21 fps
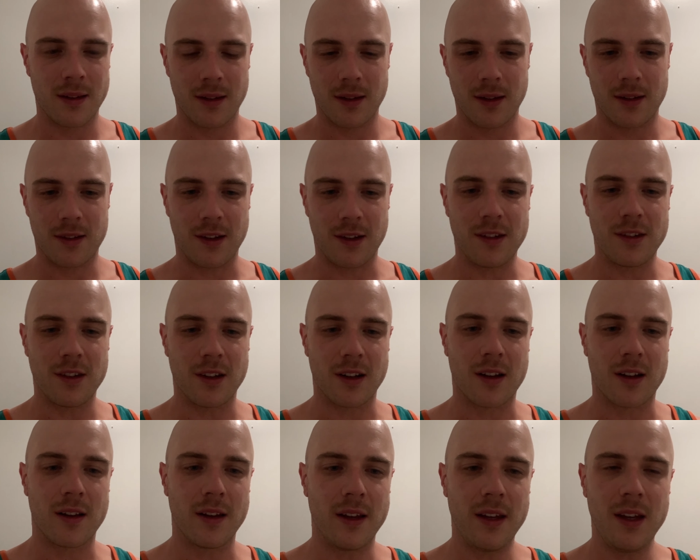It's easy to
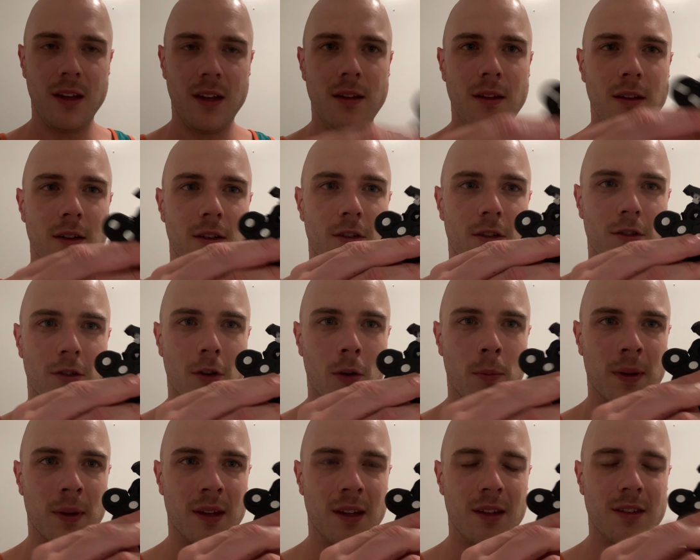clean. You just
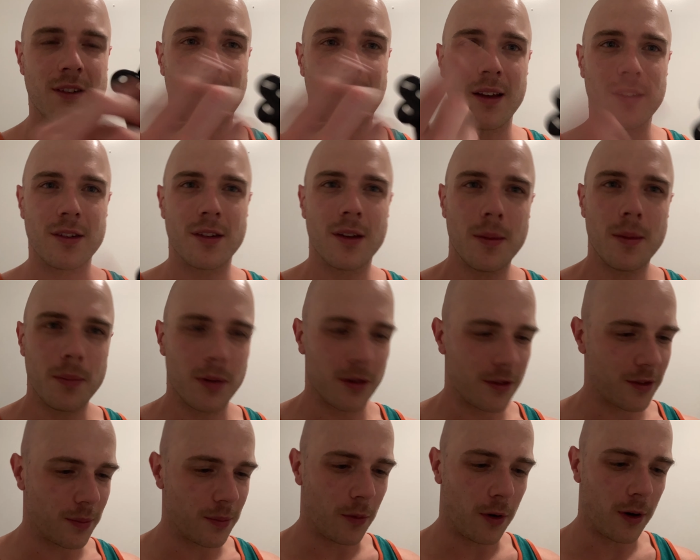open these guys up, put
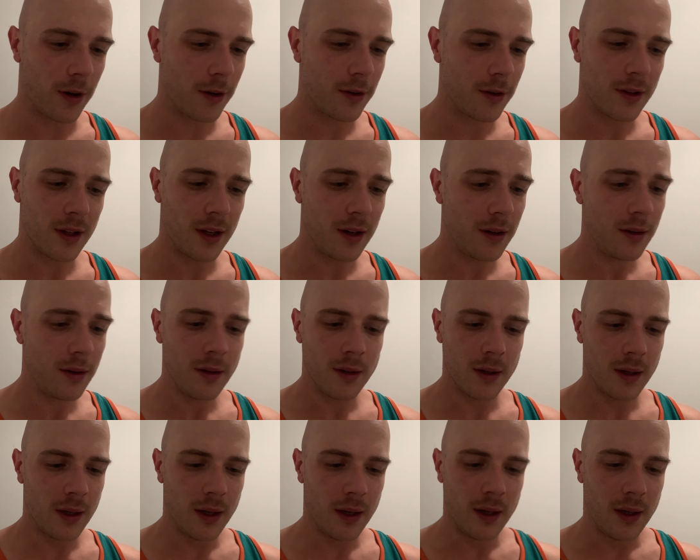some water in there.
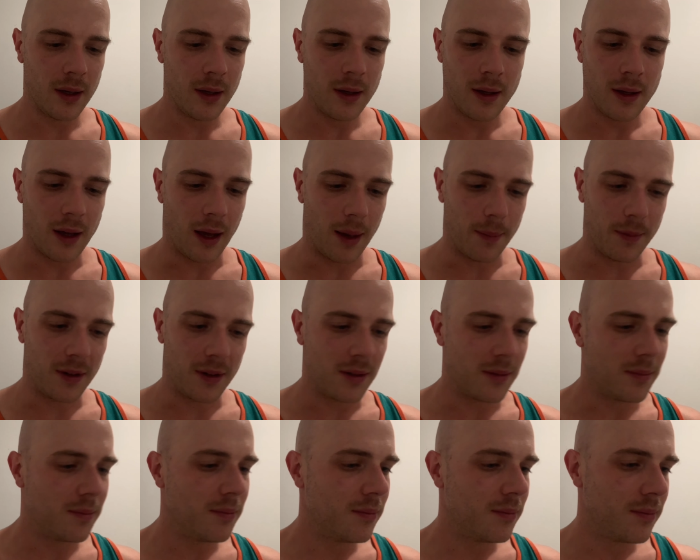I
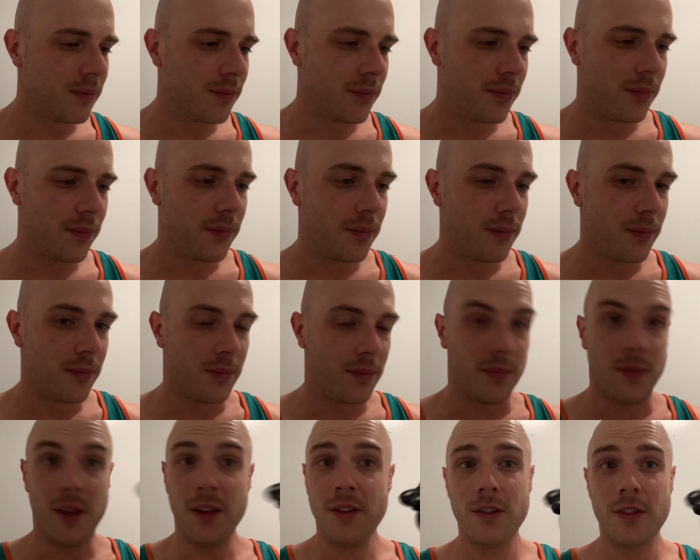mean,
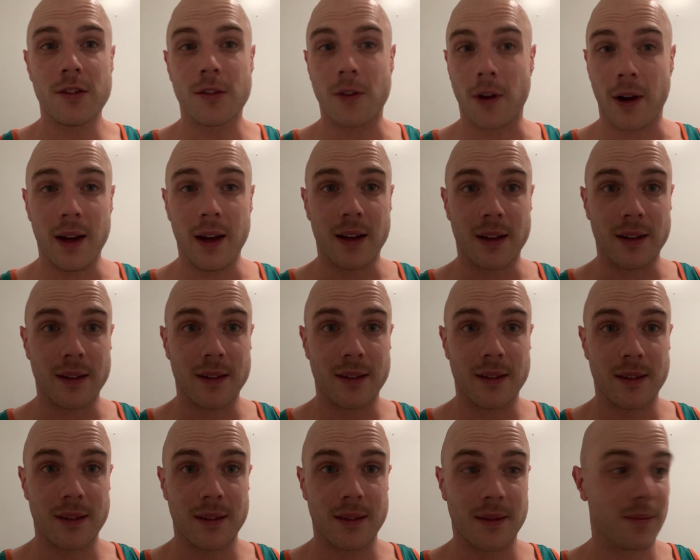this is great.
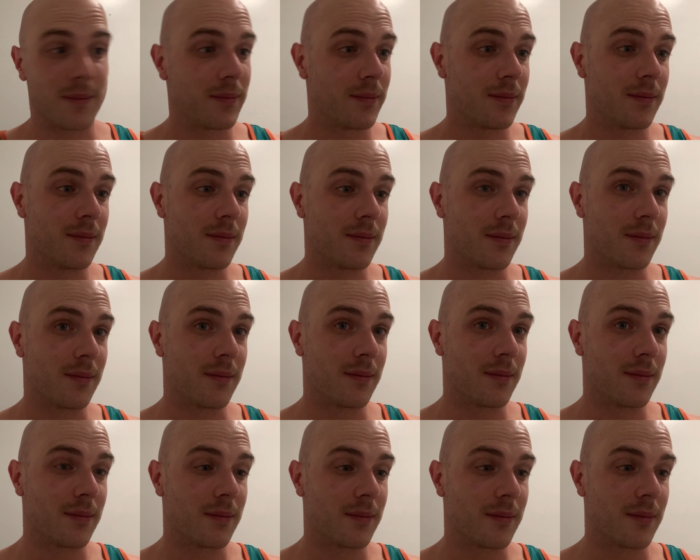
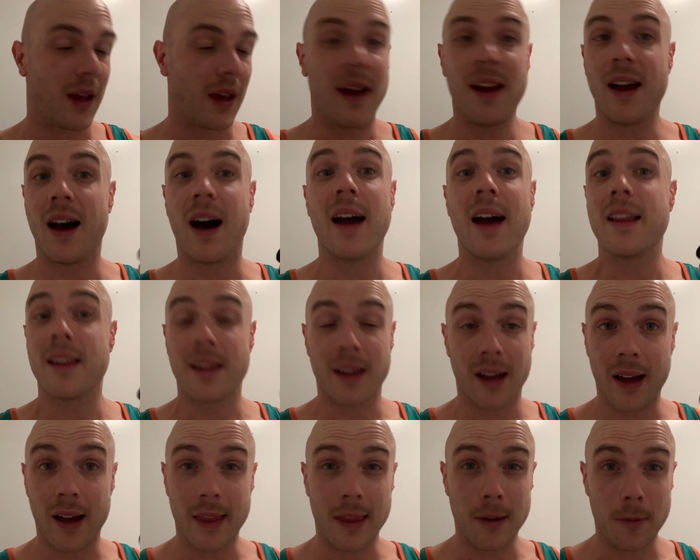I highly,
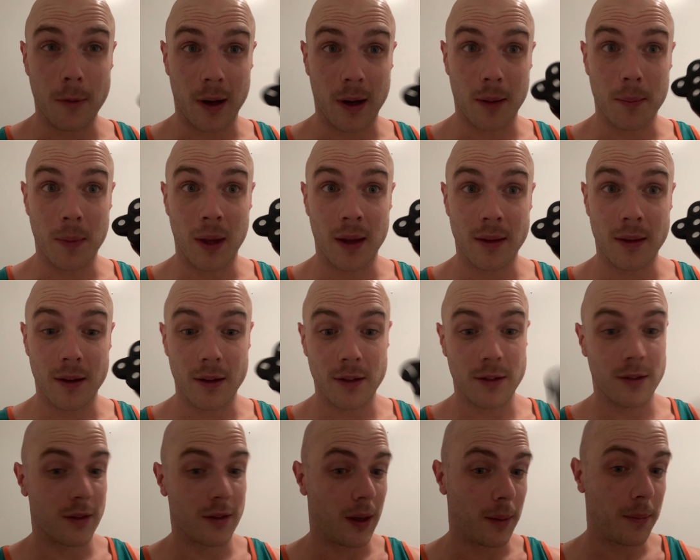highly recommend
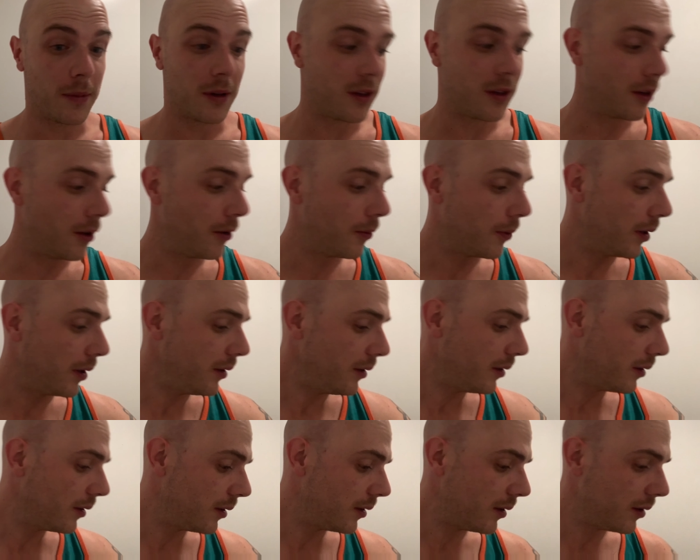this. You know
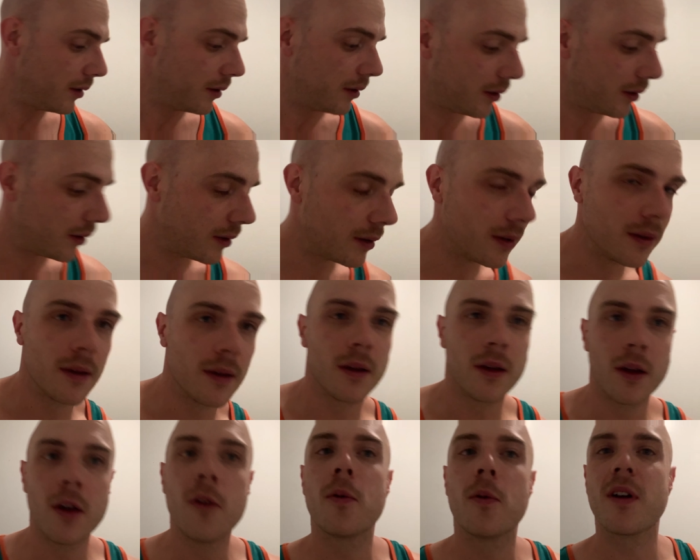what?
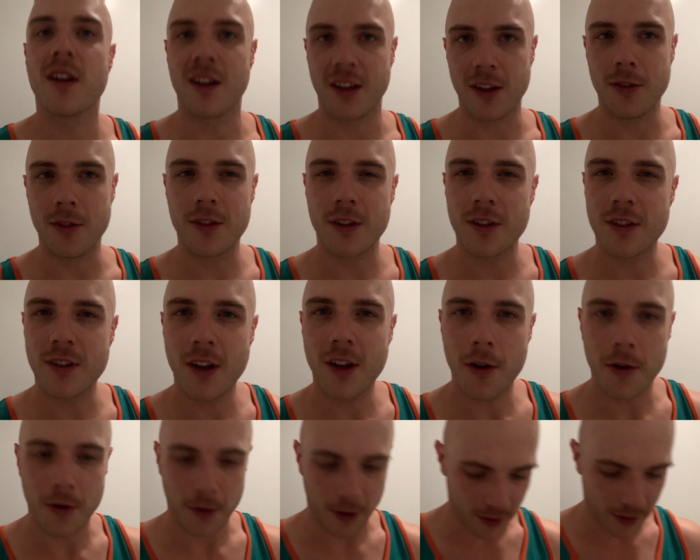We're going to use this
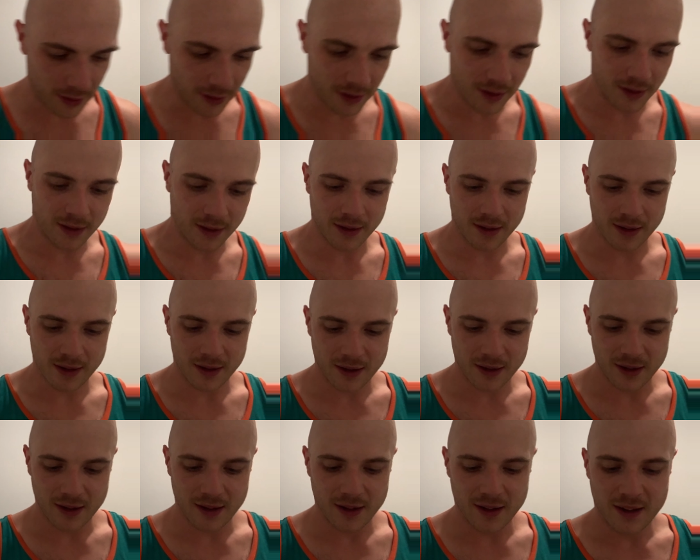deodorant.
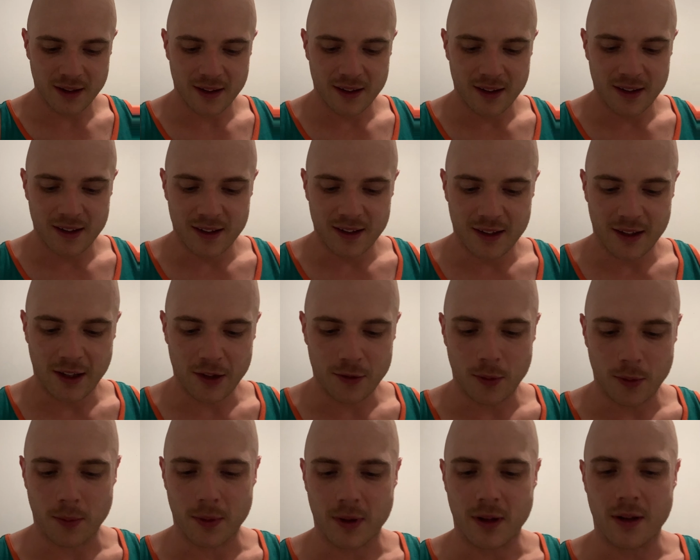That's
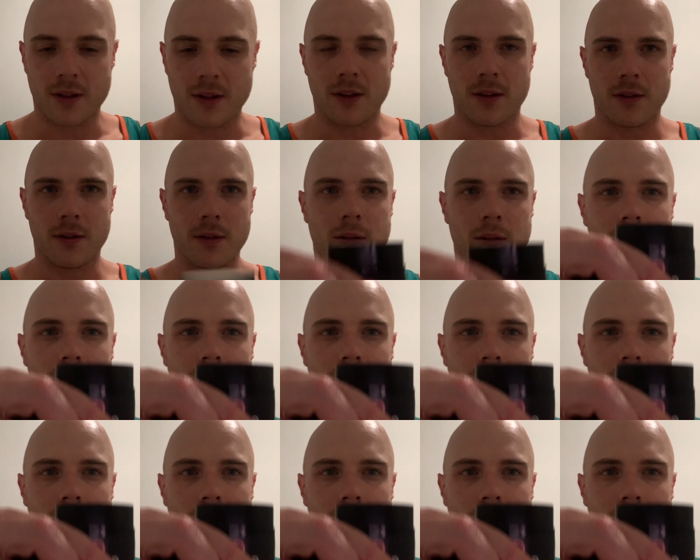what we're going to do.